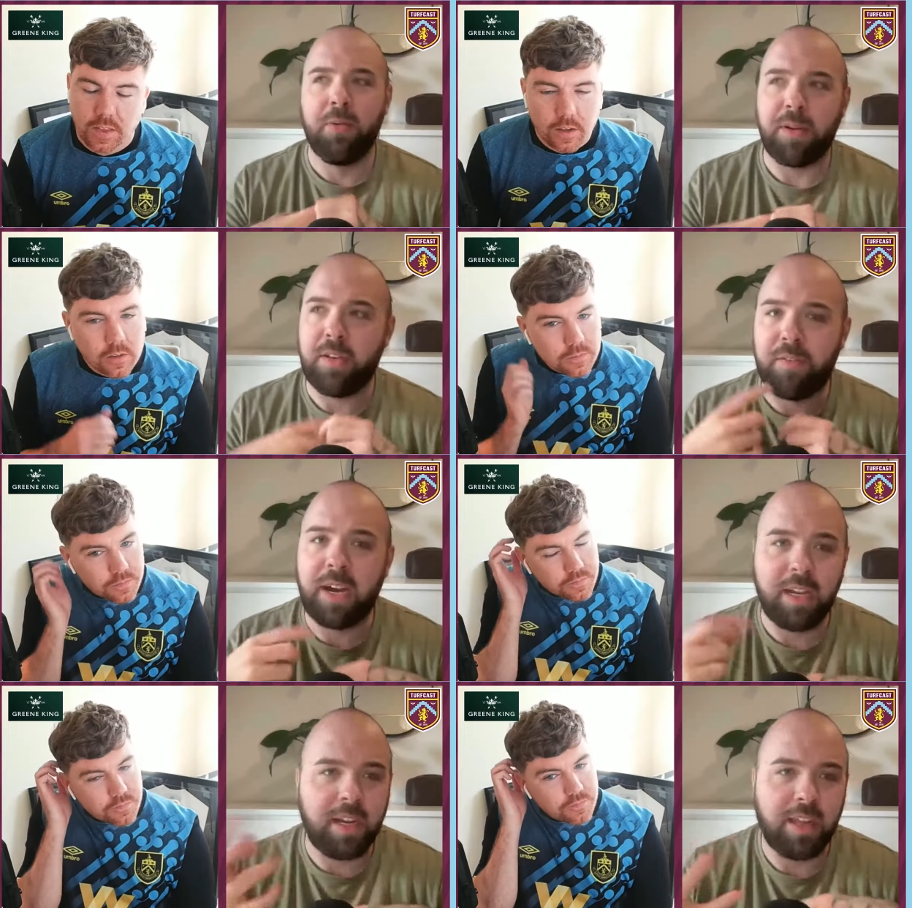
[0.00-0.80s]
Speaker 1: when you're
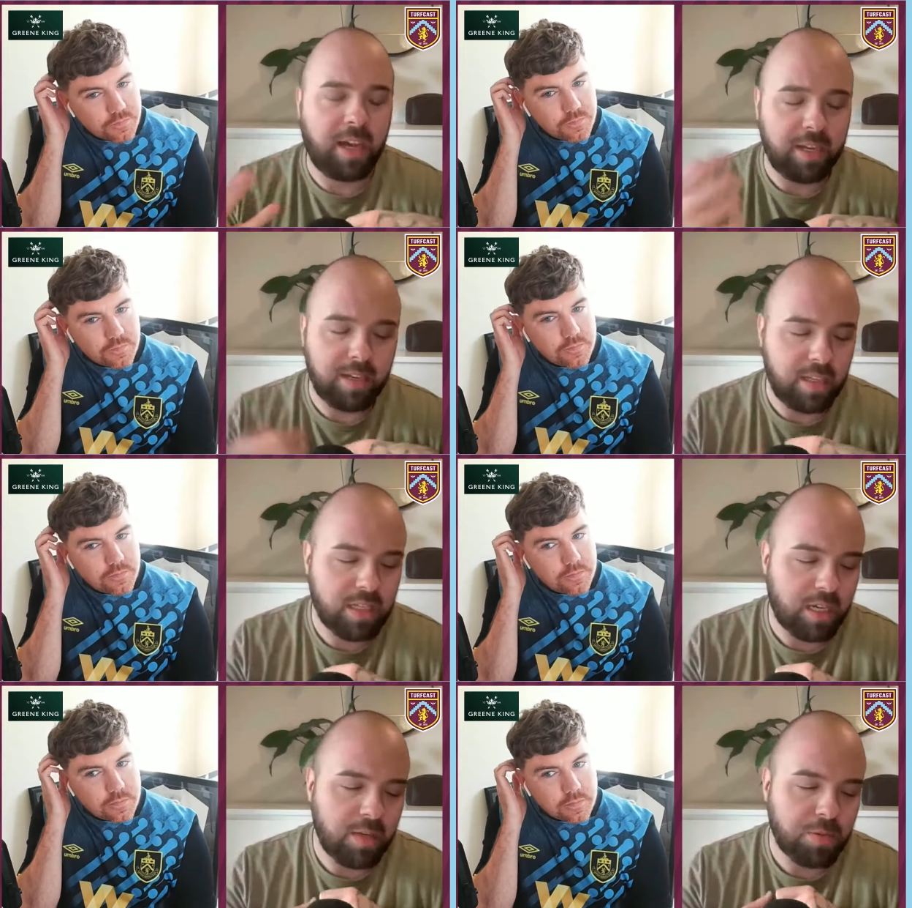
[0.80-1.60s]
fighting at that end of the
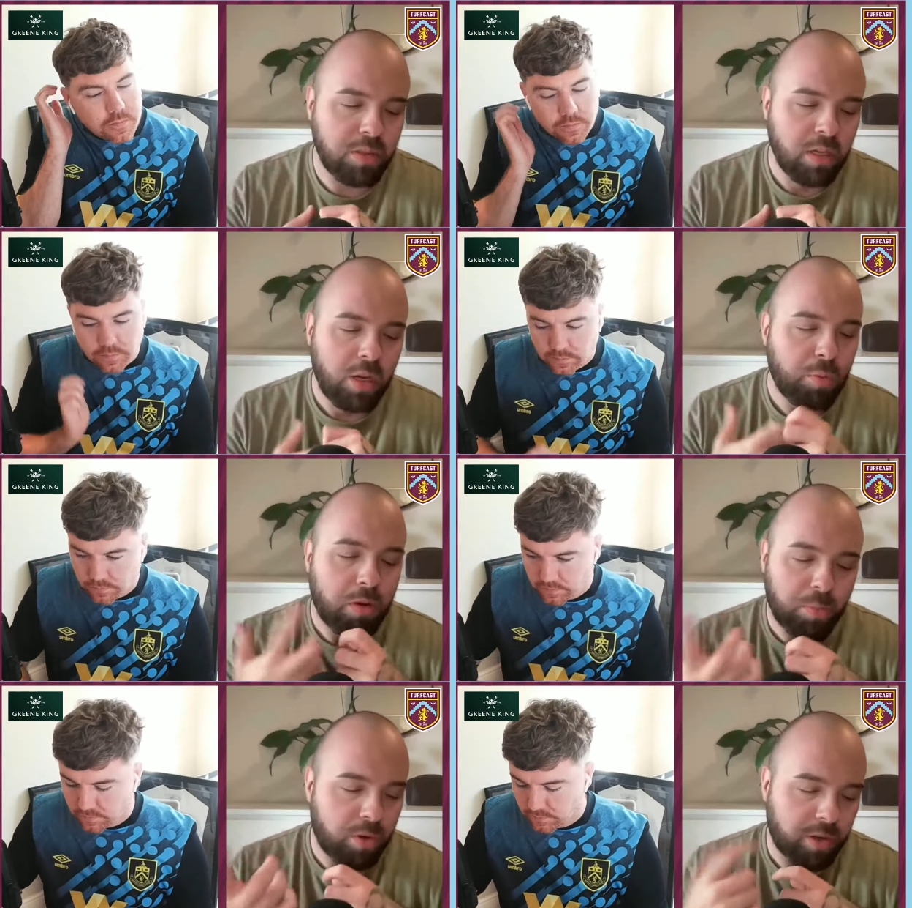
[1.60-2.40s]
table.
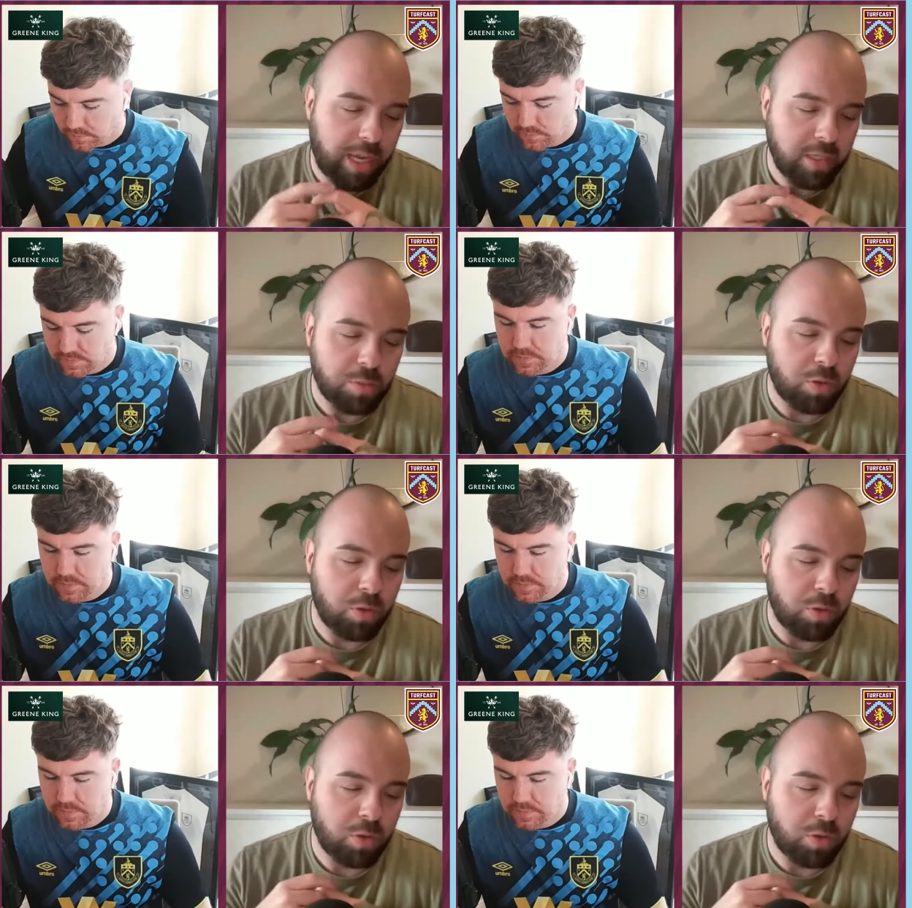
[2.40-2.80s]
1-1 against